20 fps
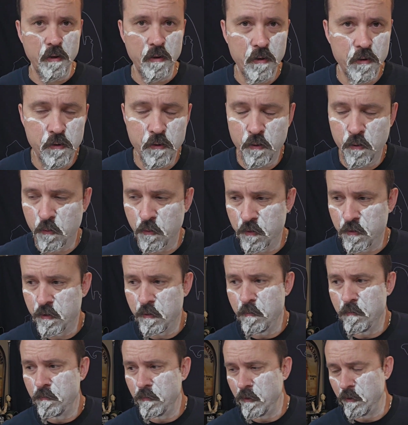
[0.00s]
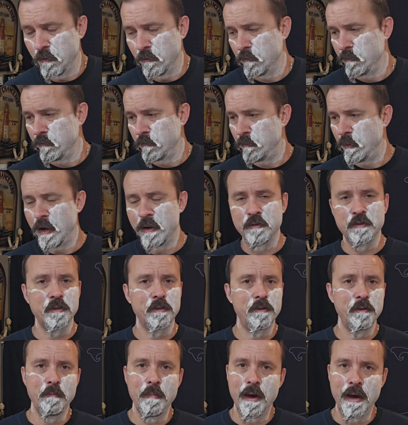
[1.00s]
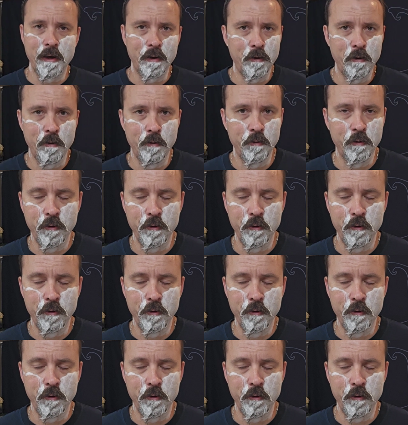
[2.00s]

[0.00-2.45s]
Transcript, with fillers: You could do it with, you know, pouch of tobacco.